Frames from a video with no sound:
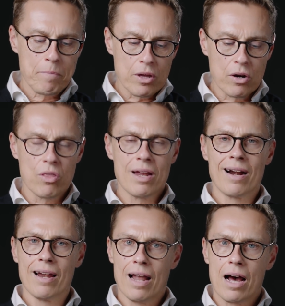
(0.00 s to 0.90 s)
there are
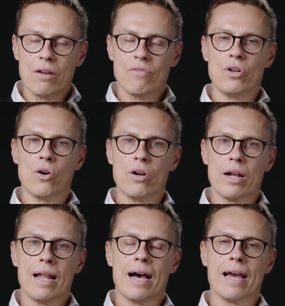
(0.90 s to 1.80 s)
a lot of
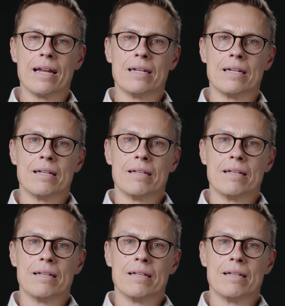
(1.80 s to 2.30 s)
non-aligned